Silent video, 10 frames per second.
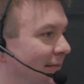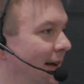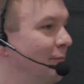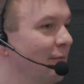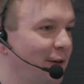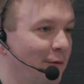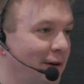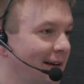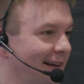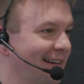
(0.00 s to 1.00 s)
I'm, feel
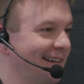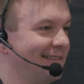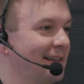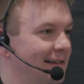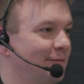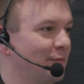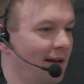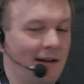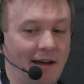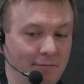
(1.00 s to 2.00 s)
free to
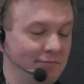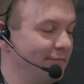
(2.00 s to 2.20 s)
uh,